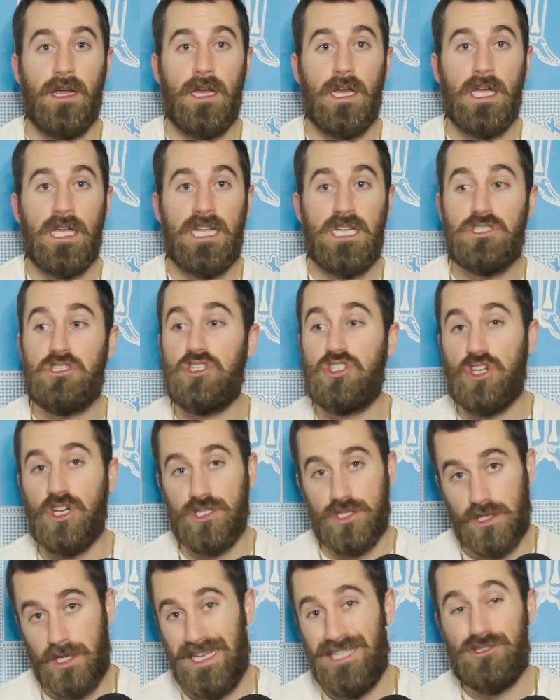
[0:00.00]
He
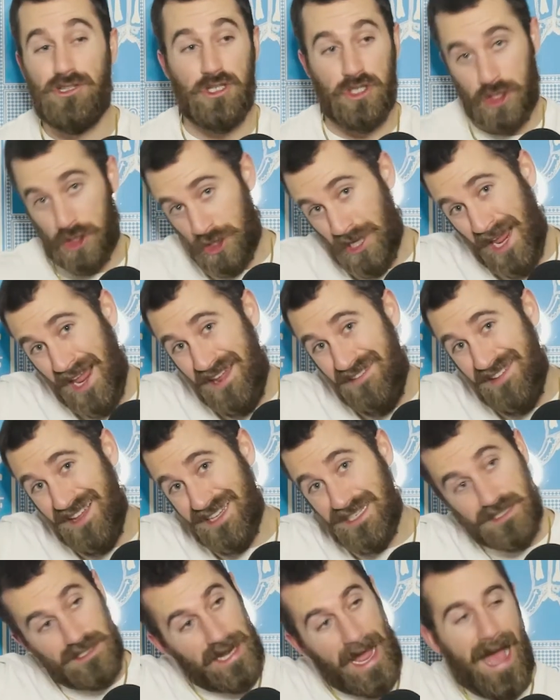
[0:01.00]
should shave
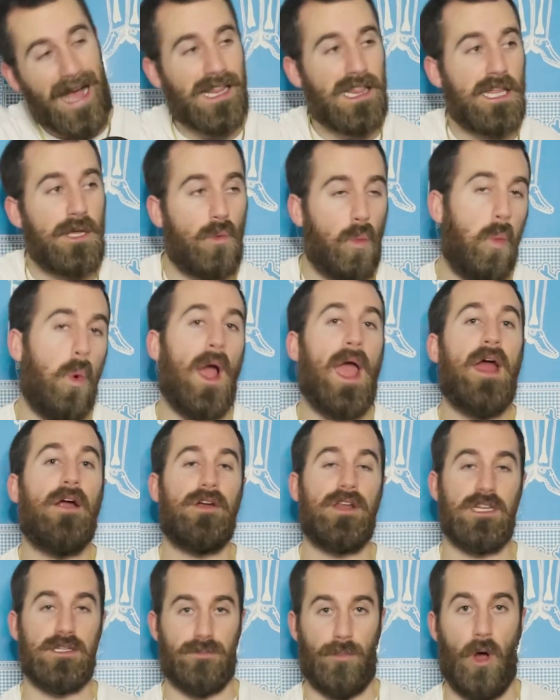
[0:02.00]
exactly where
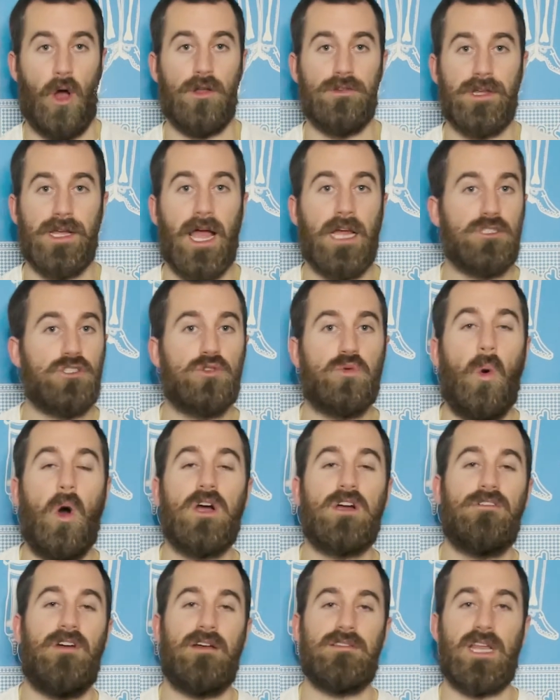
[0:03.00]
he's balding and just
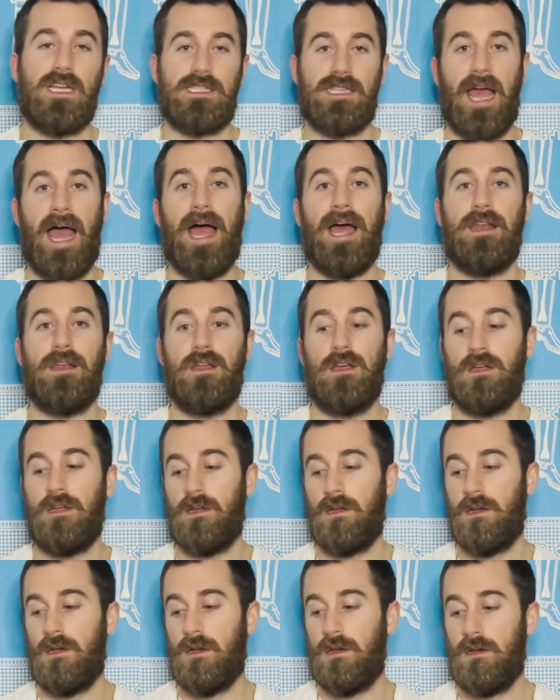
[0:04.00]
walk around like that.
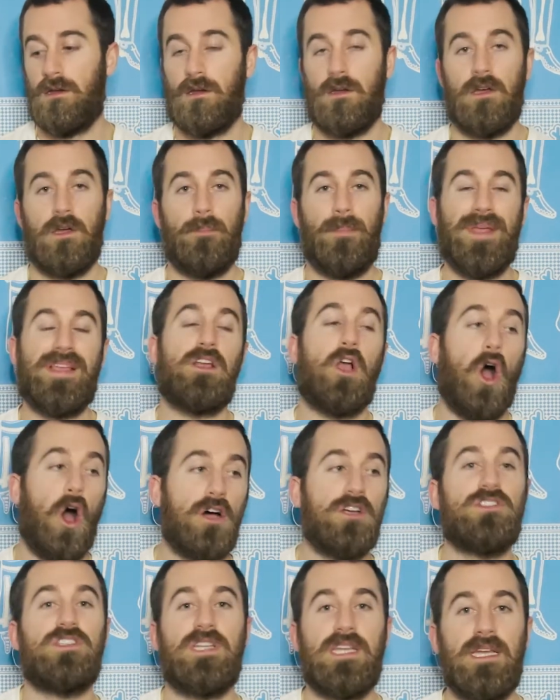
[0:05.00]

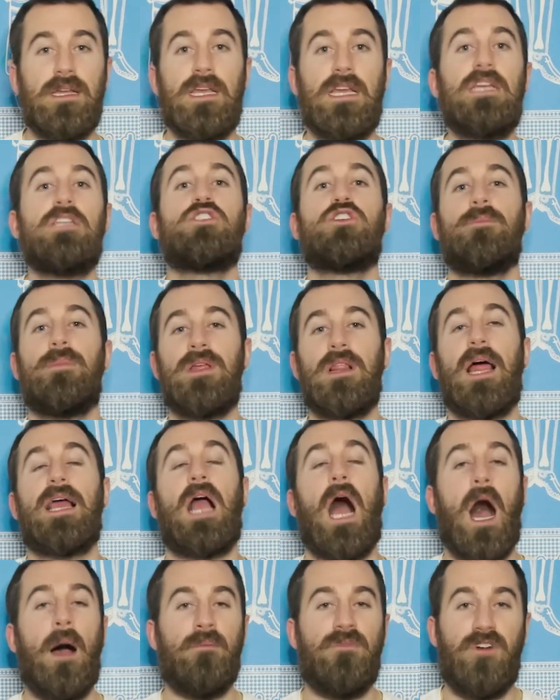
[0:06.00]
Because he should be like,
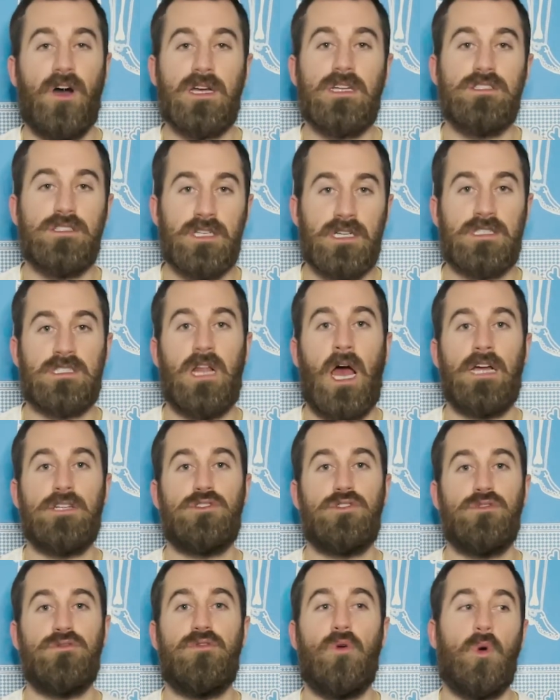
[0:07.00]
I'm fucking 6'9",
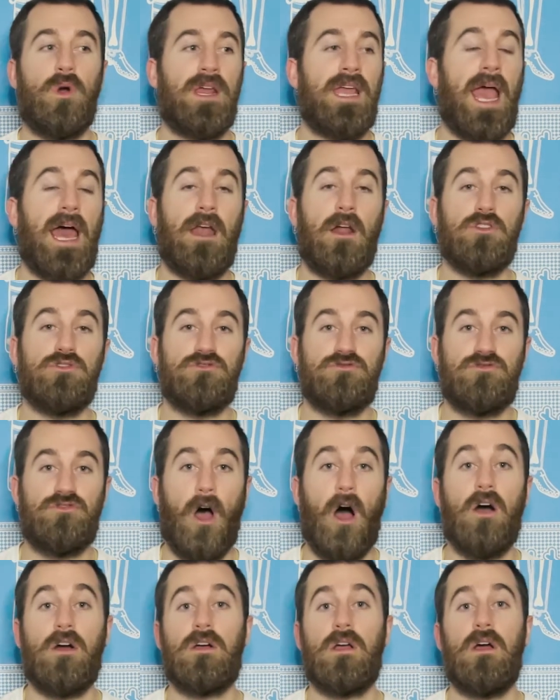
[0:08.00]
240, and I'll
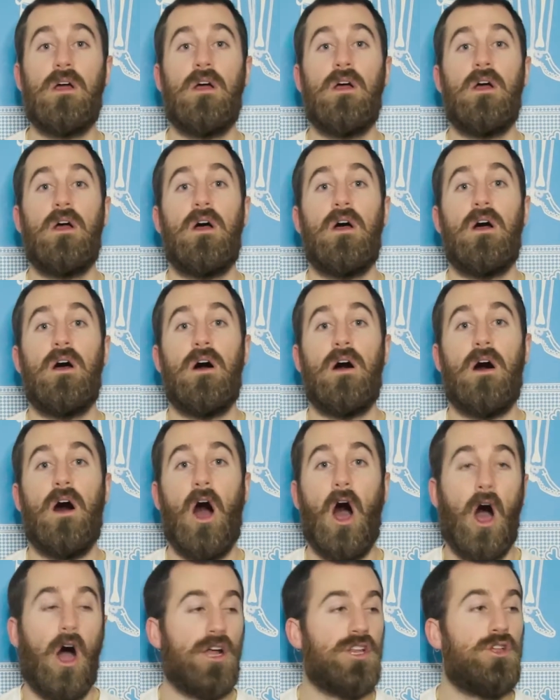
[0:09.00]
dunk
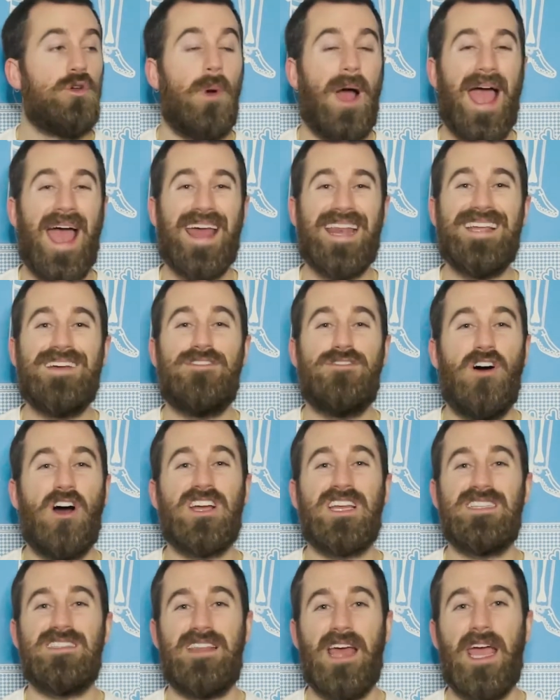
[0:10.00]
on you any
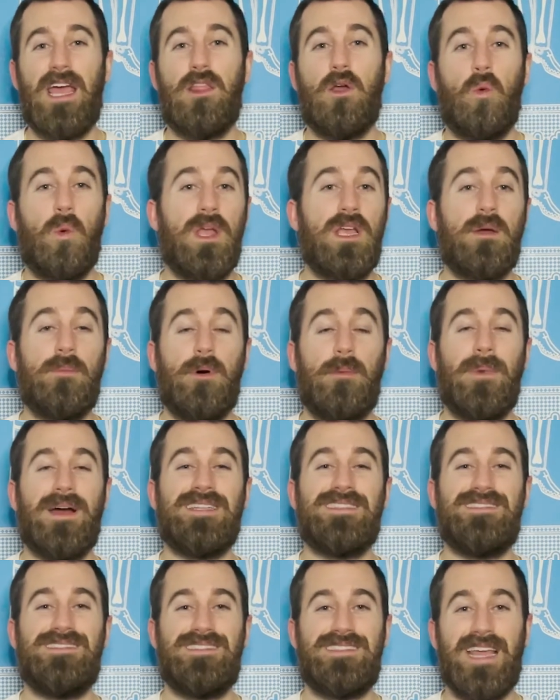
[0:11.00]
fucking day of the week and put my
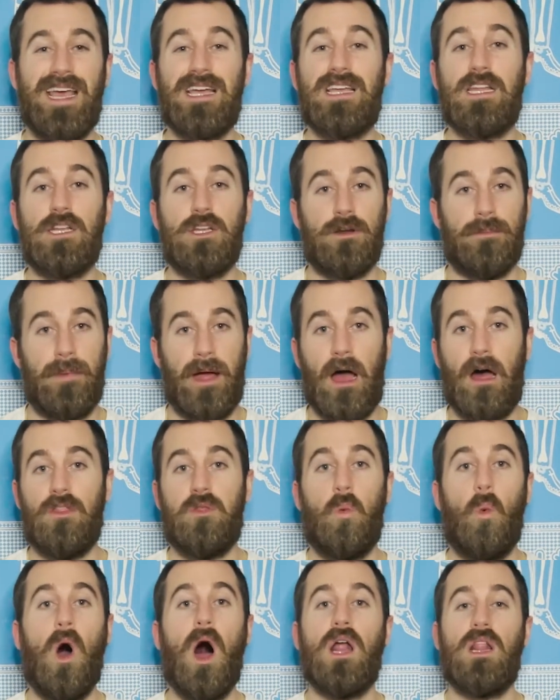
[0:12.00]
dick in your mouth
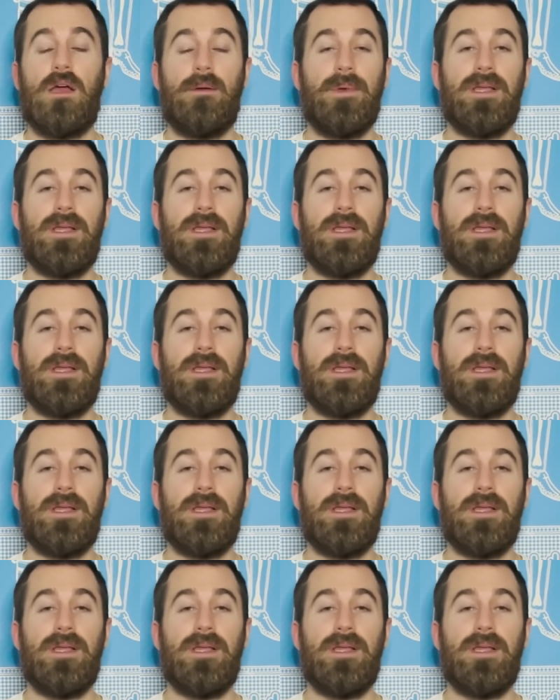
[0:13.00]
while I'm